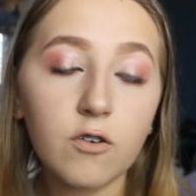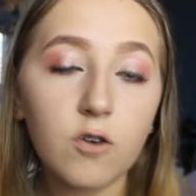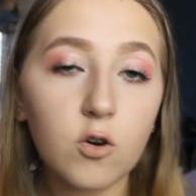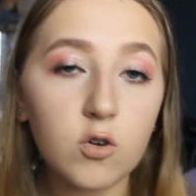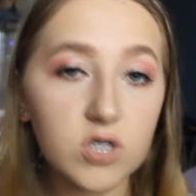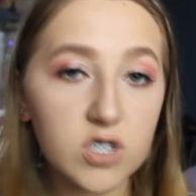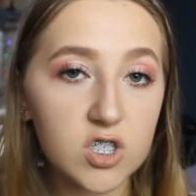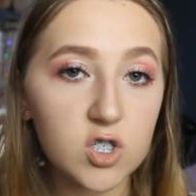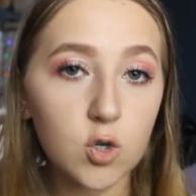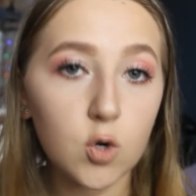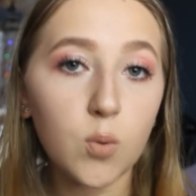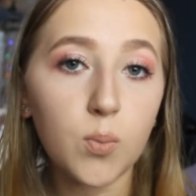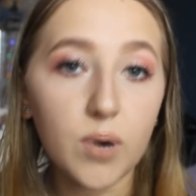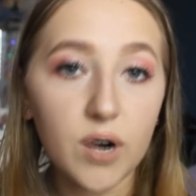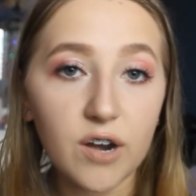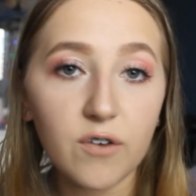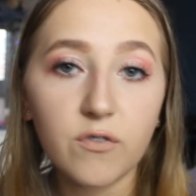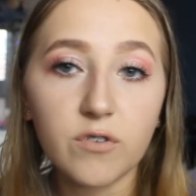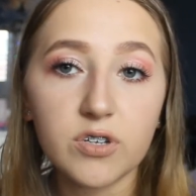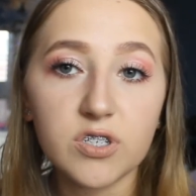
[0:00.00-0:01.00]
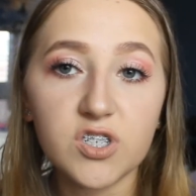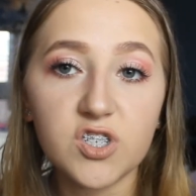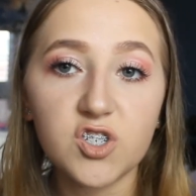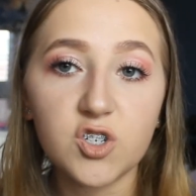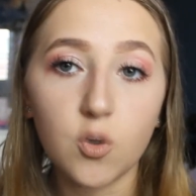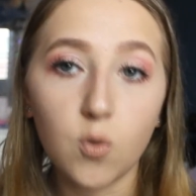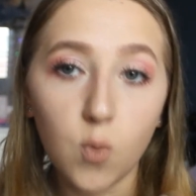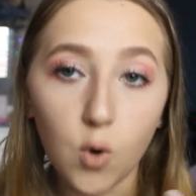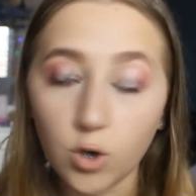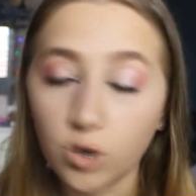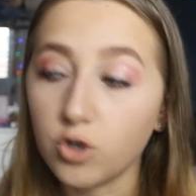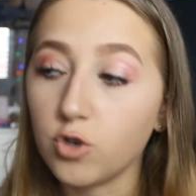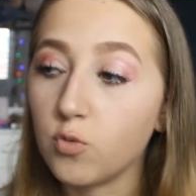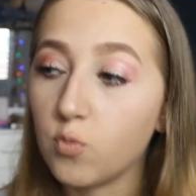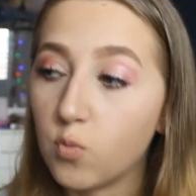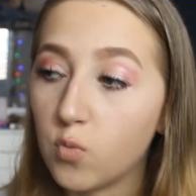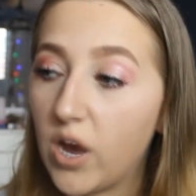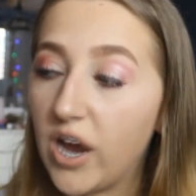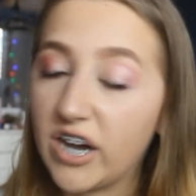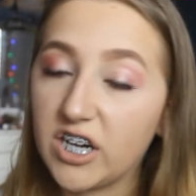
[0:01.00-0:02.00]
Of course, it's all preference to what
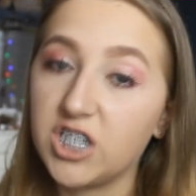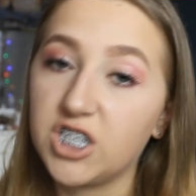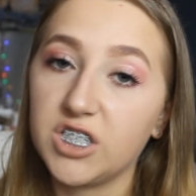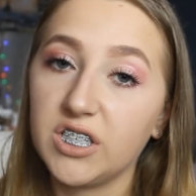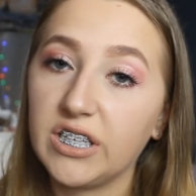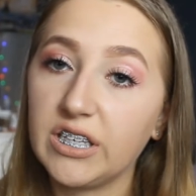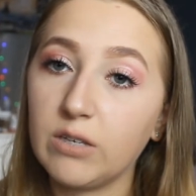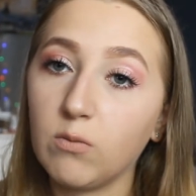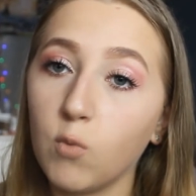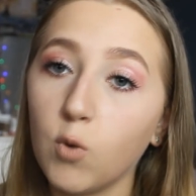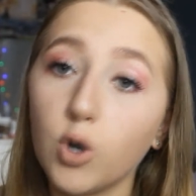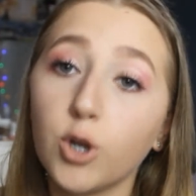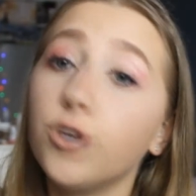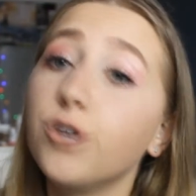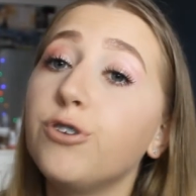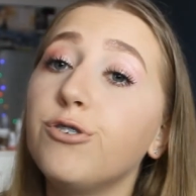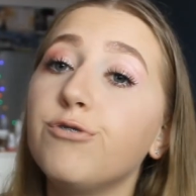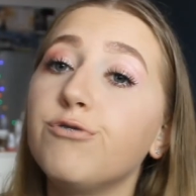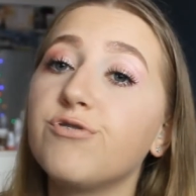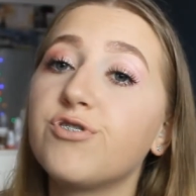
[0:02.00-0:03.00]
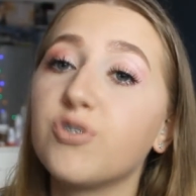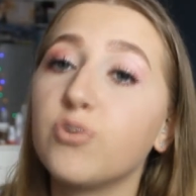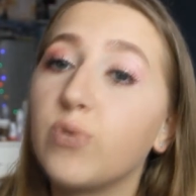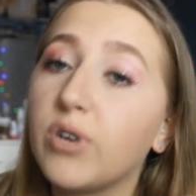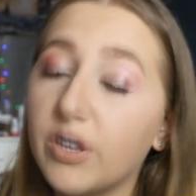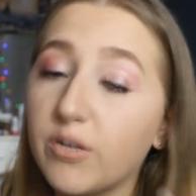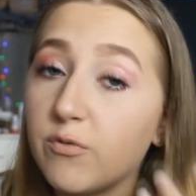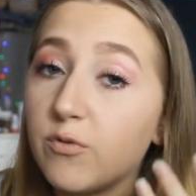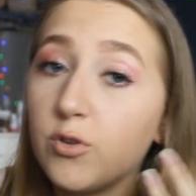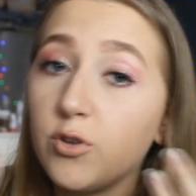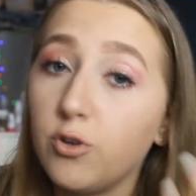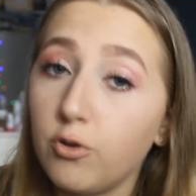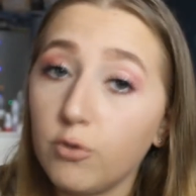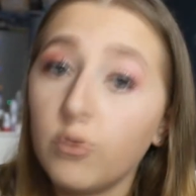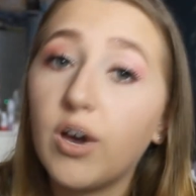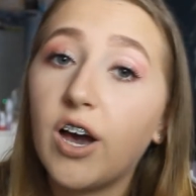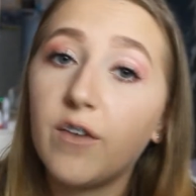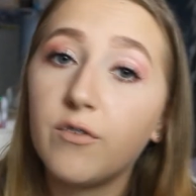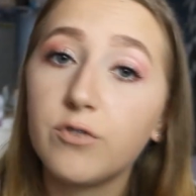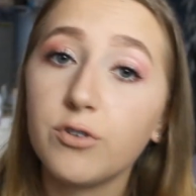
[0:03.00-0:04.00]
you actually want to use or whatever
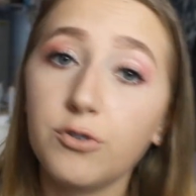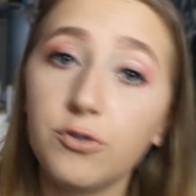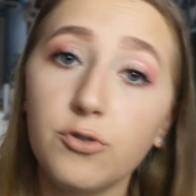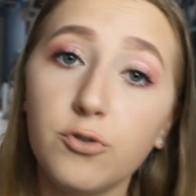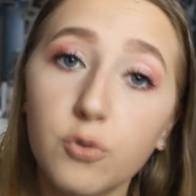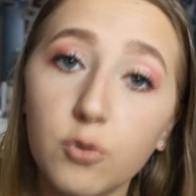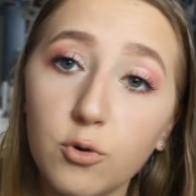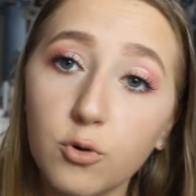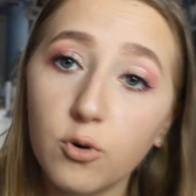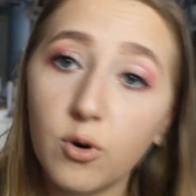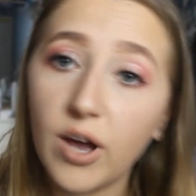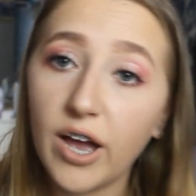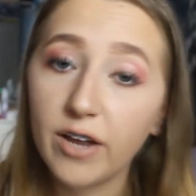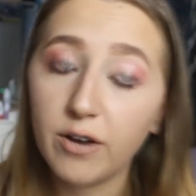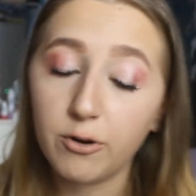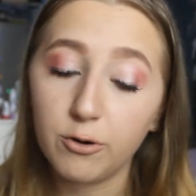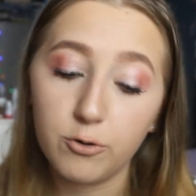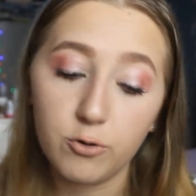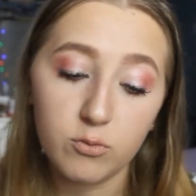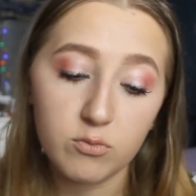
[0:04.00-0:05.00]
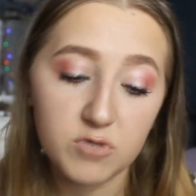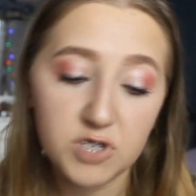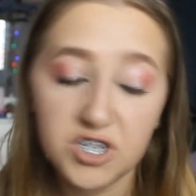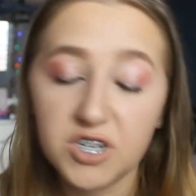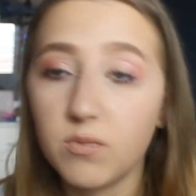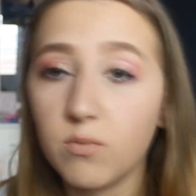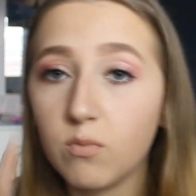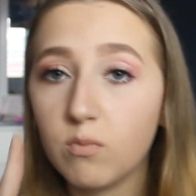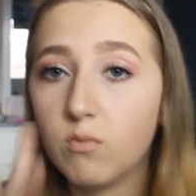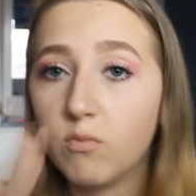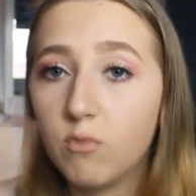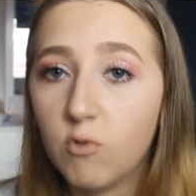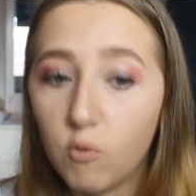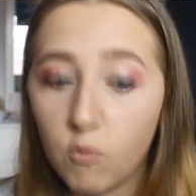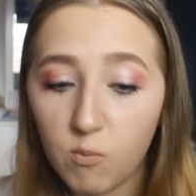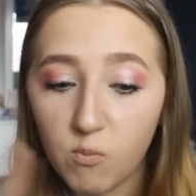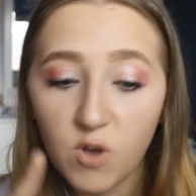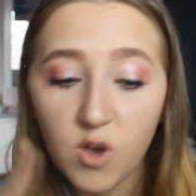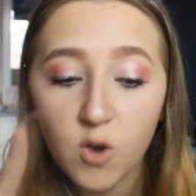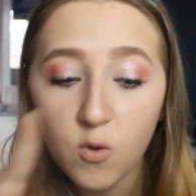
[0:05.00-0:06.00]
you have in your at-home gym
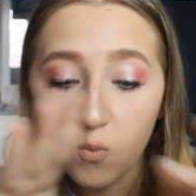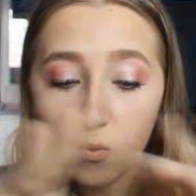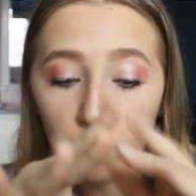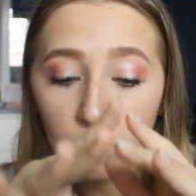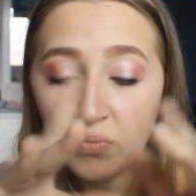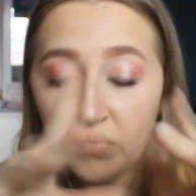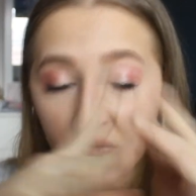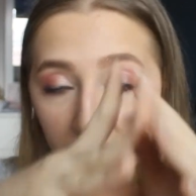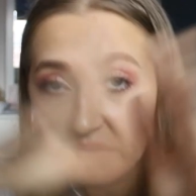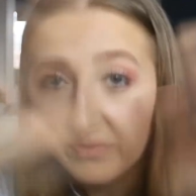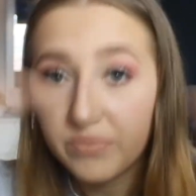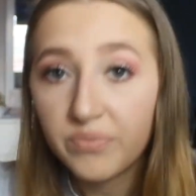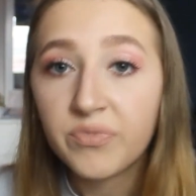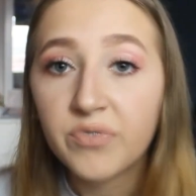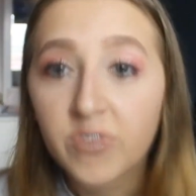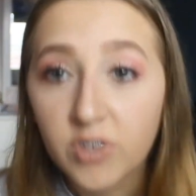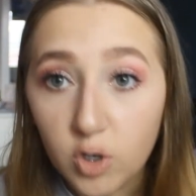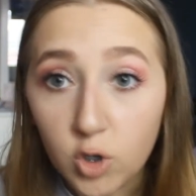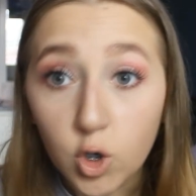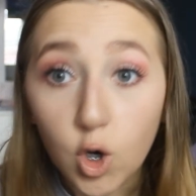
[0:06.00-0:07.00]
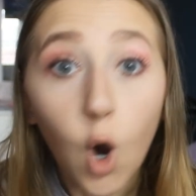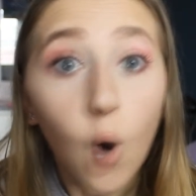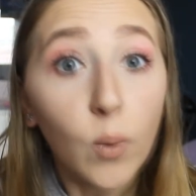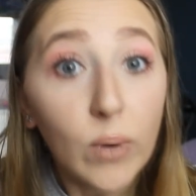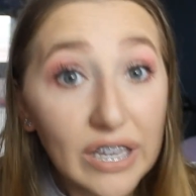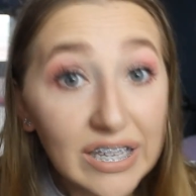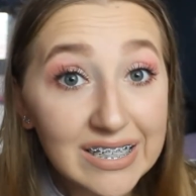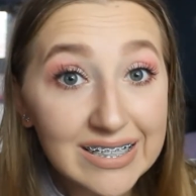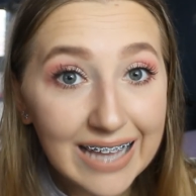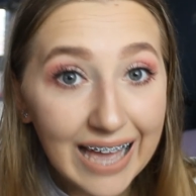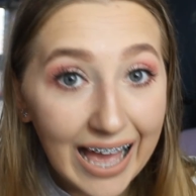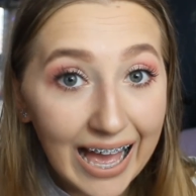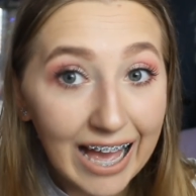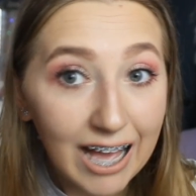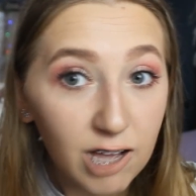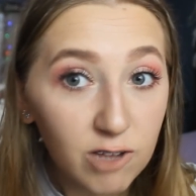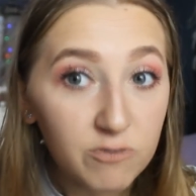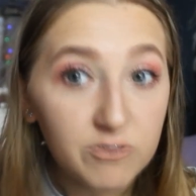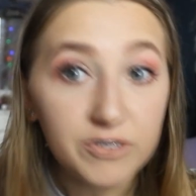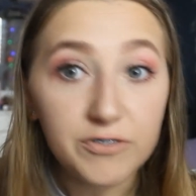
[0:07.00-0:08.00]
or you're going to
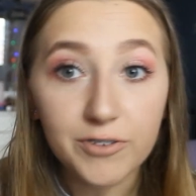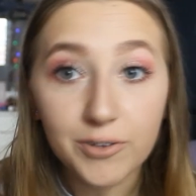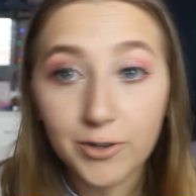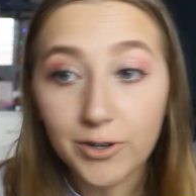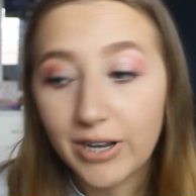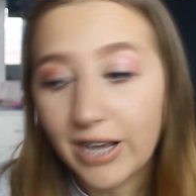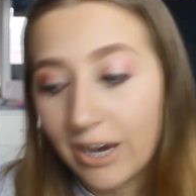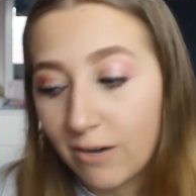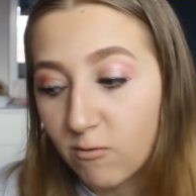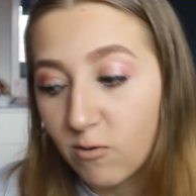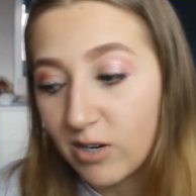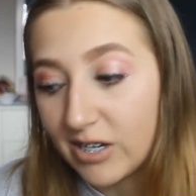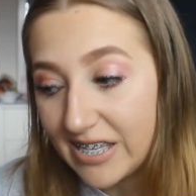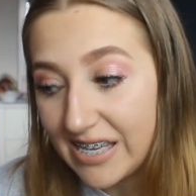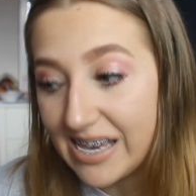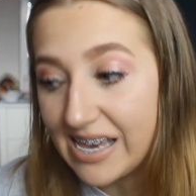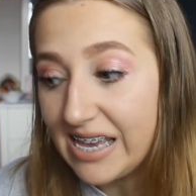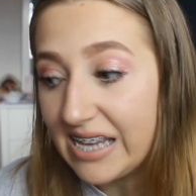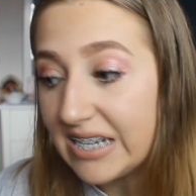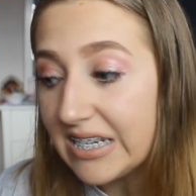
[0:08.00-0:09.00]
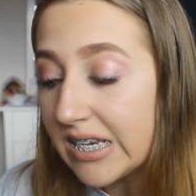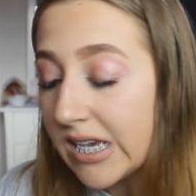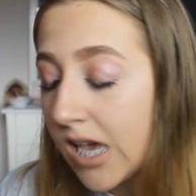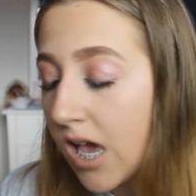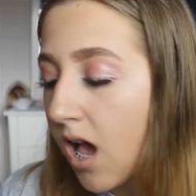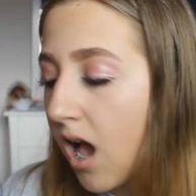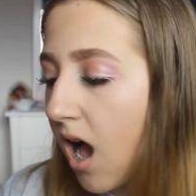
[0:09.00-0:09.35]
have if you don't have one yet.